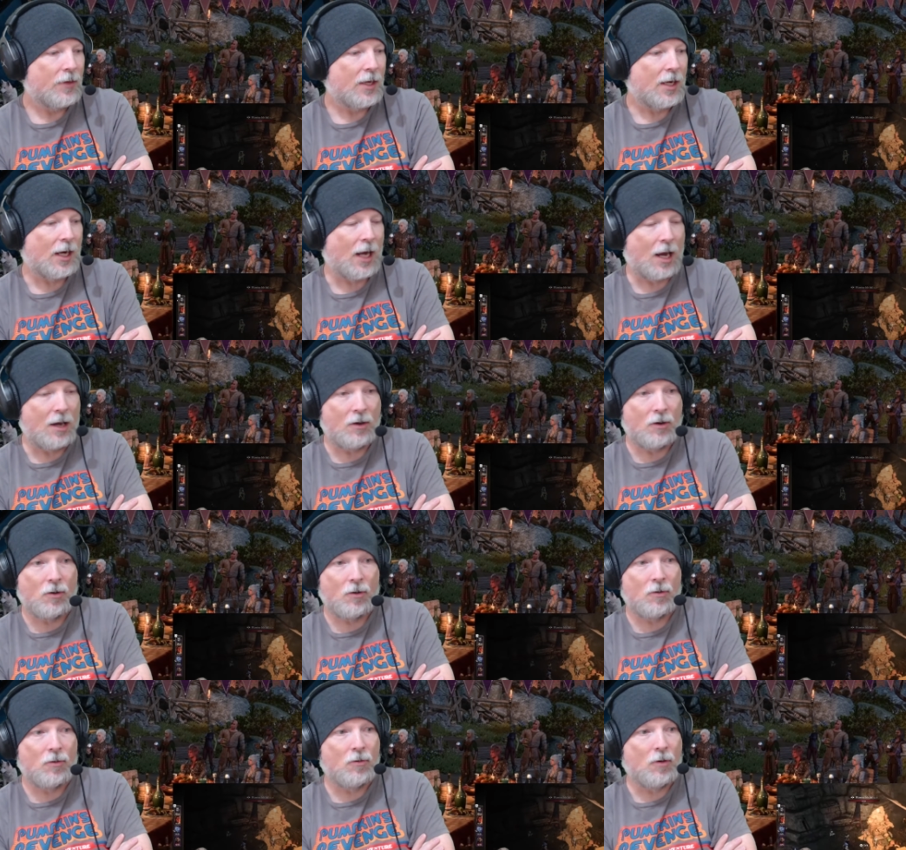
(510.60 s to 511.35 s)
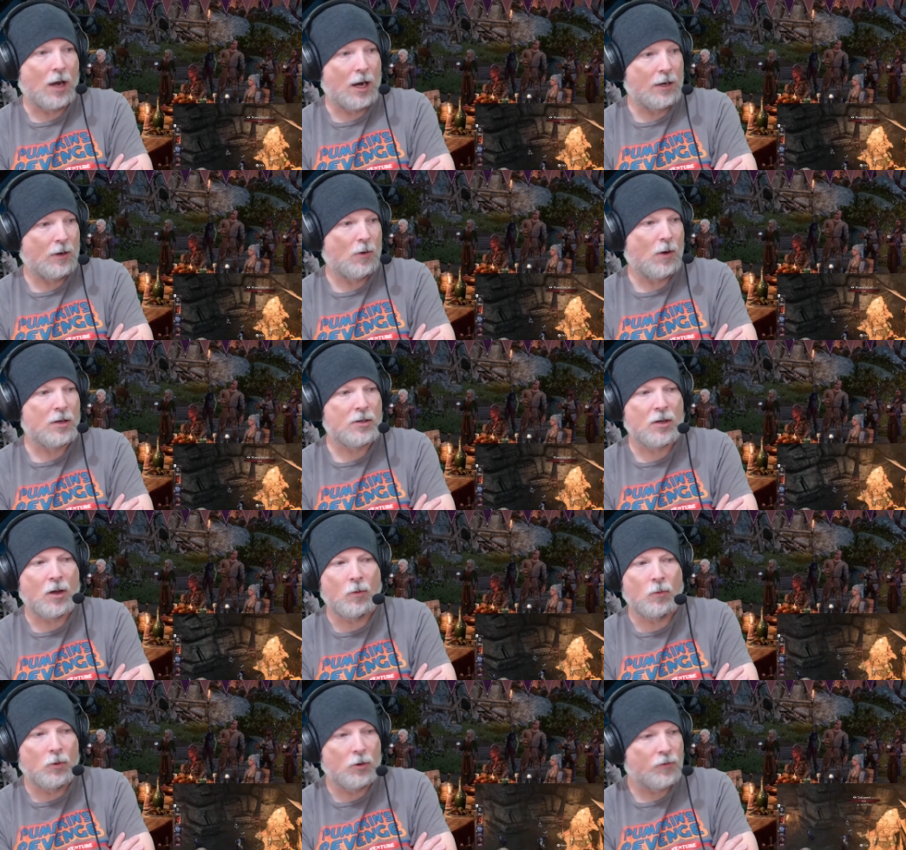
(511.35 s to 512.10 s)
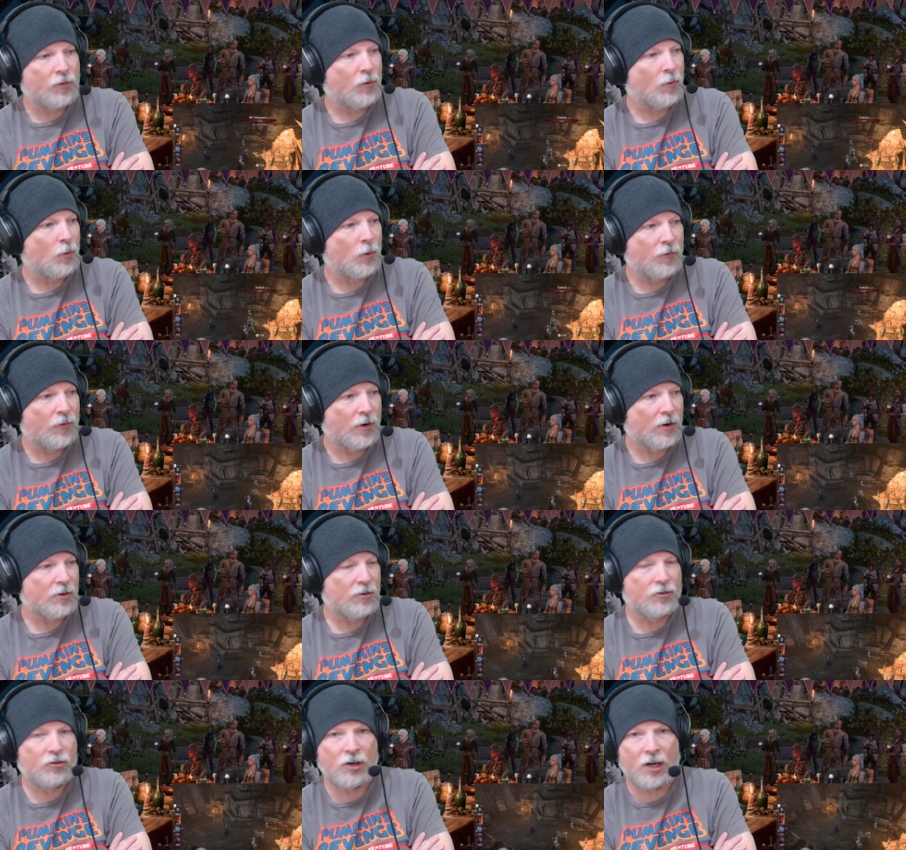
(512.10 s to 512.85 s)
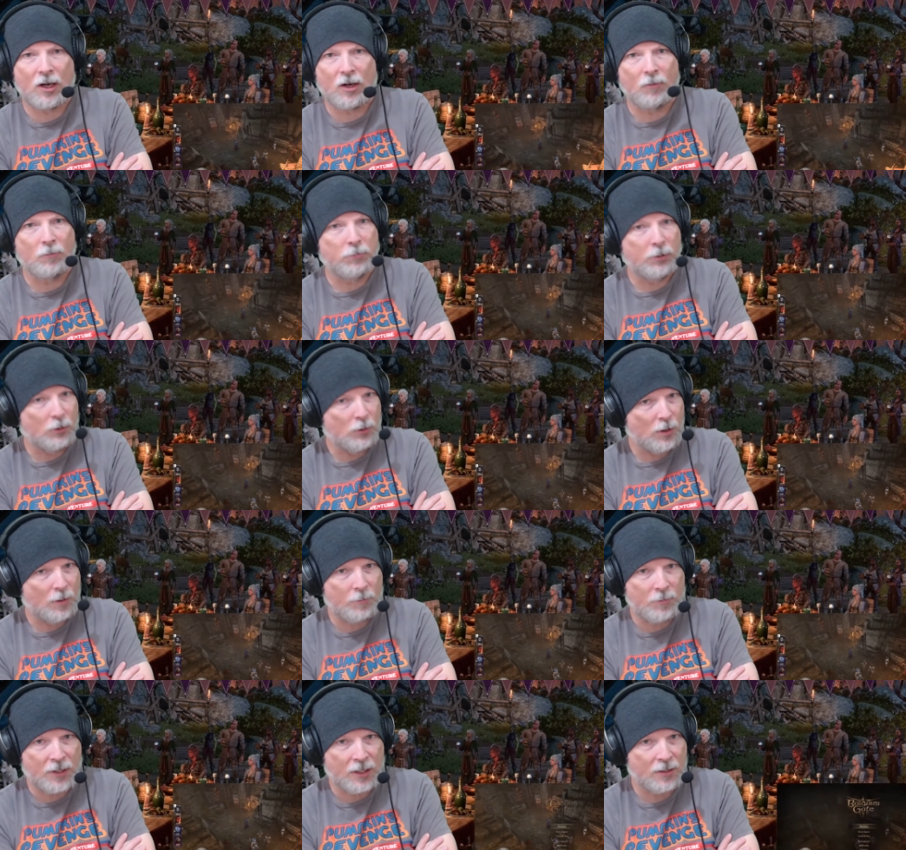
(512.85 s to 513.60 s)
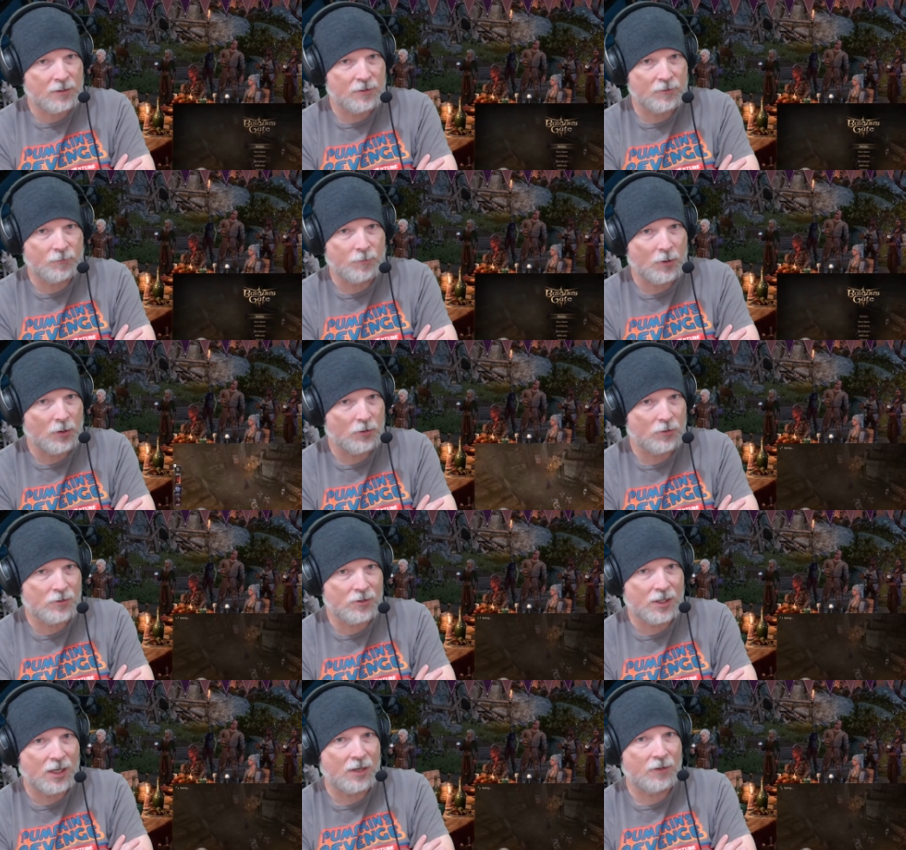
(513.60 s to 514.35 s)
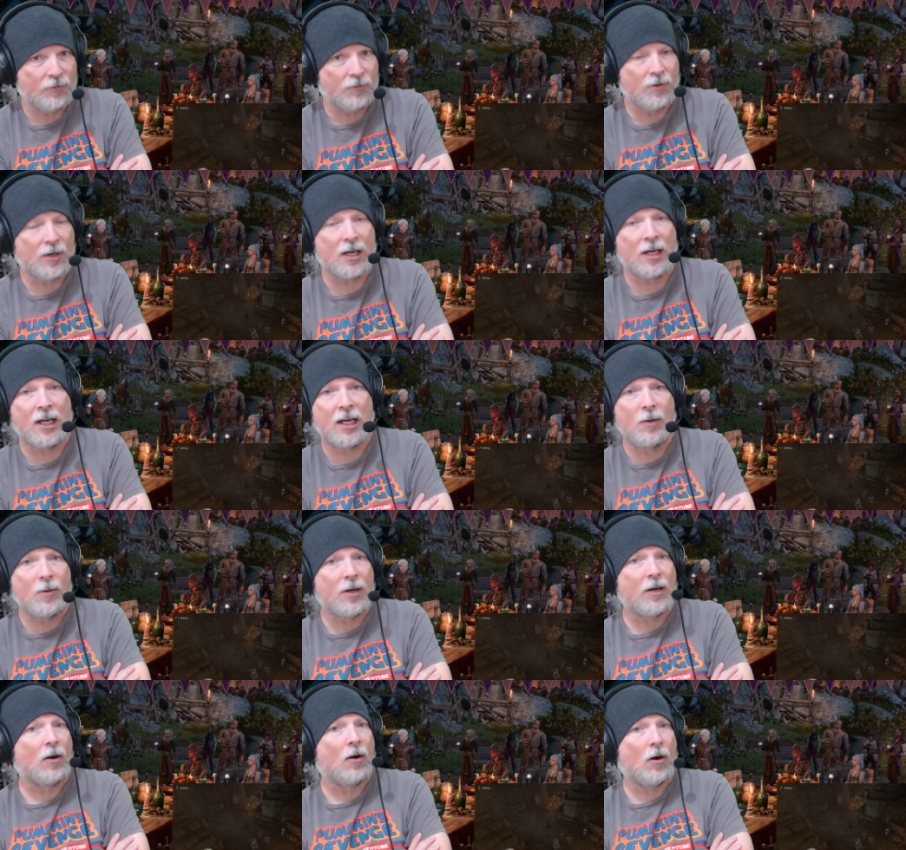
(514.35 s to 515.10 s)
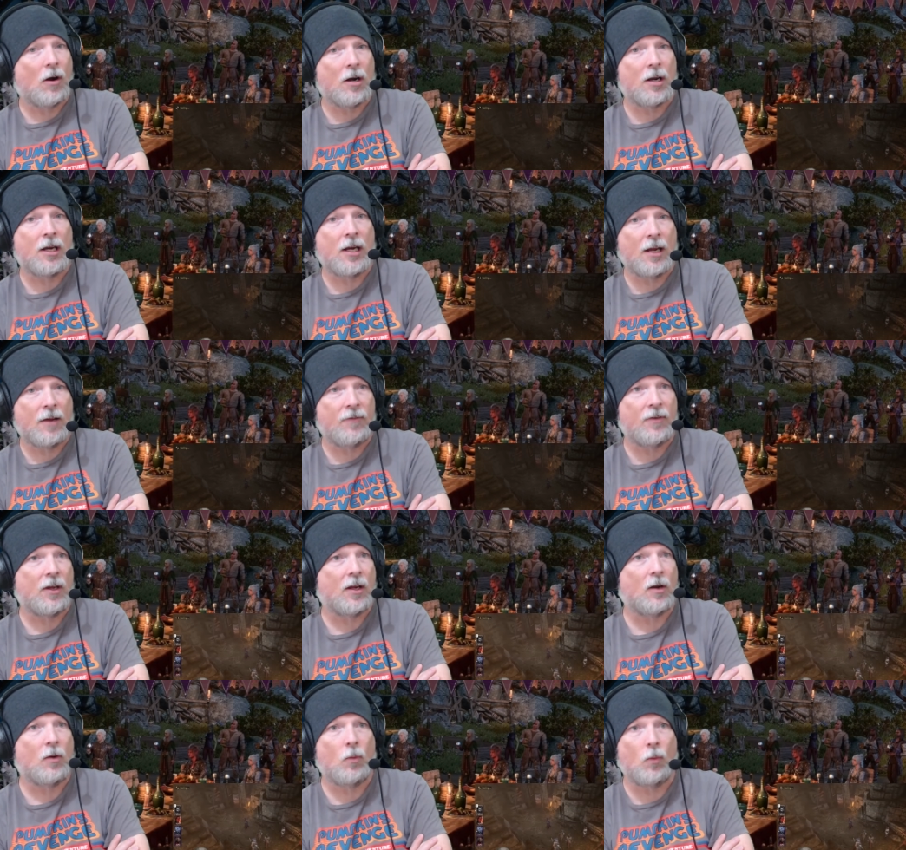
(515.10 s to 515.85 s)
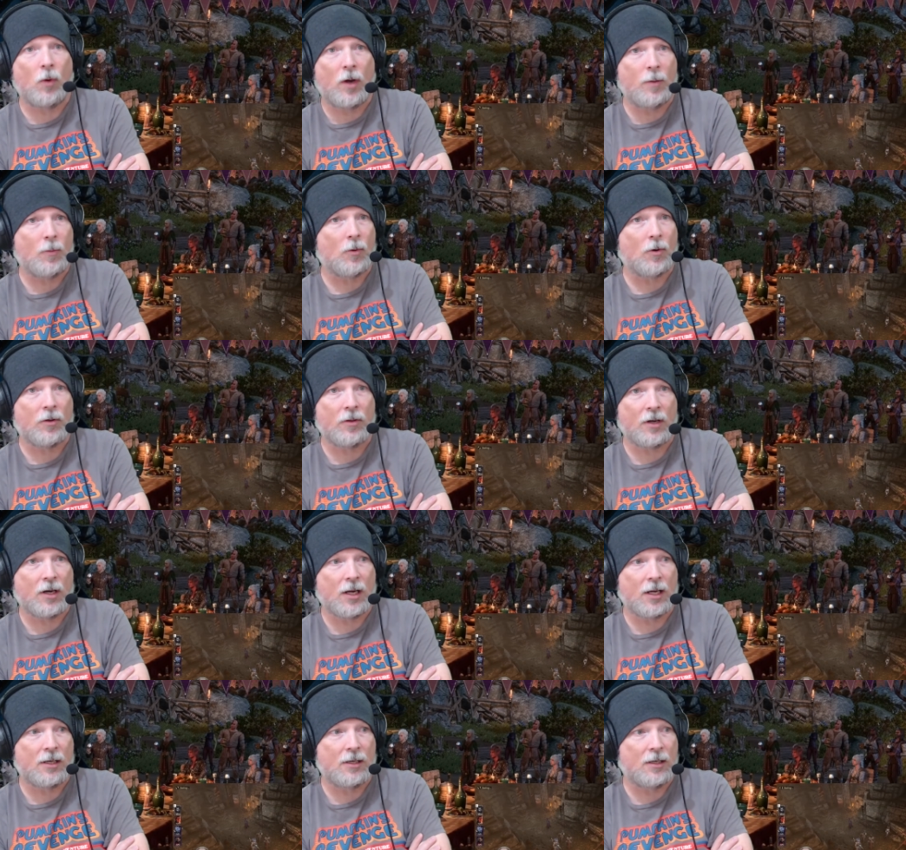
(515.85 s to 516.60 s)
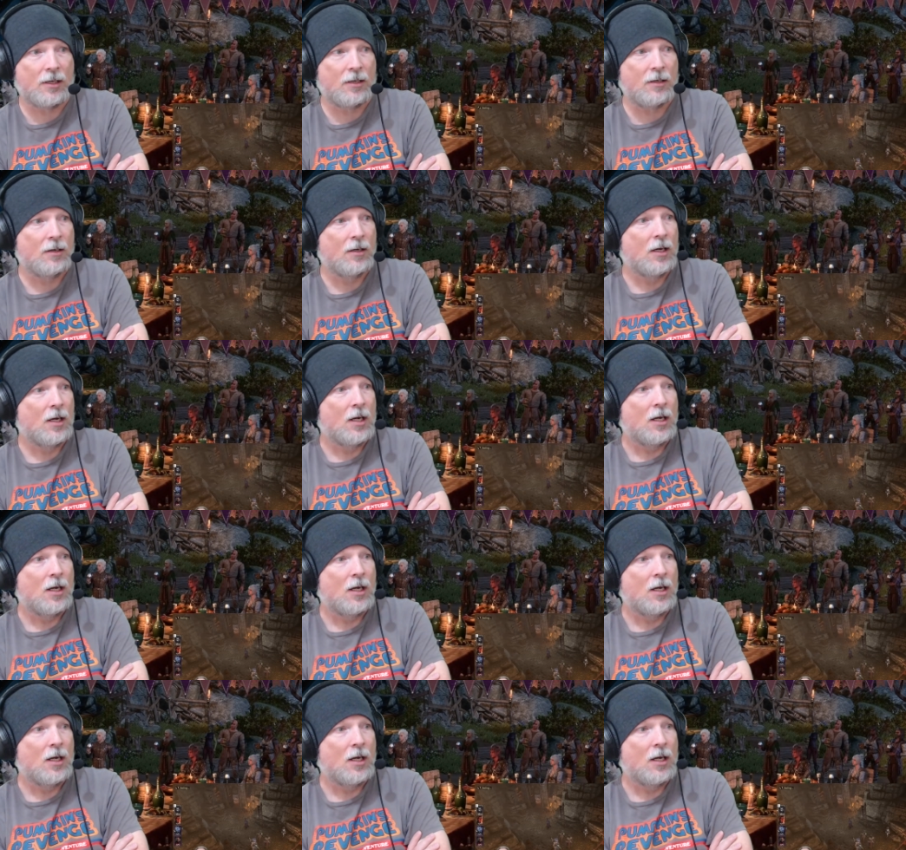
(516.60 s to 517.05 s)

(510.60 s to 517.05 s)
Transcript: And I know, I know, I saw Wolf Wolfhart's channel blew up because of Baldur's Gate three, and he went hard and heavy on it way more than I did.